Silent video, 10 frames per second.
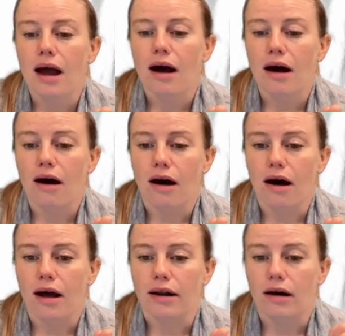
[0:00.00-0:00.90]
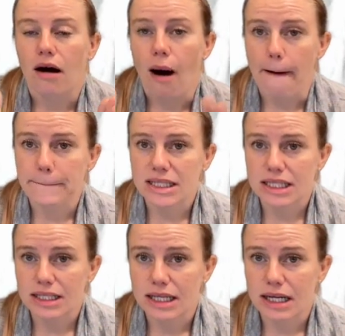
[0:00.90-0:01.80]
on
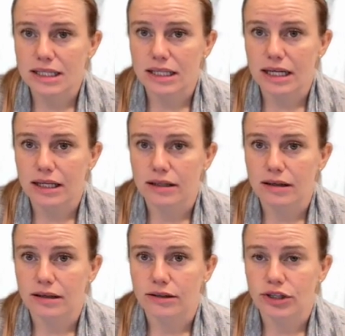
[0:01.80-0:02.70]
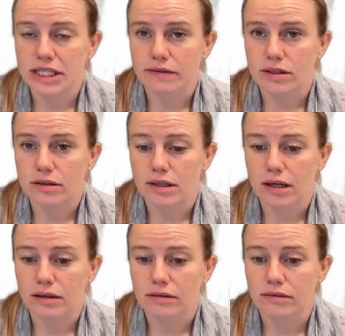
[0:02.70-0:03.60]
opposite sides of that transversal
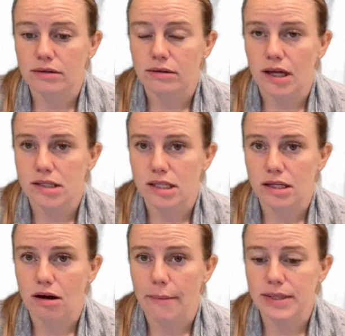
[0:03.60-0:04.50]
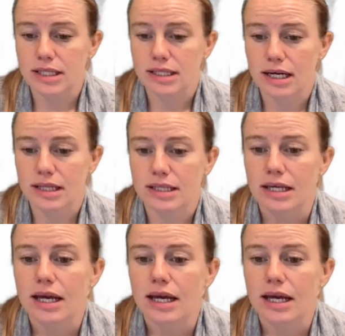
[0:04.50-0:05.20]
line, so line T, opposite sides,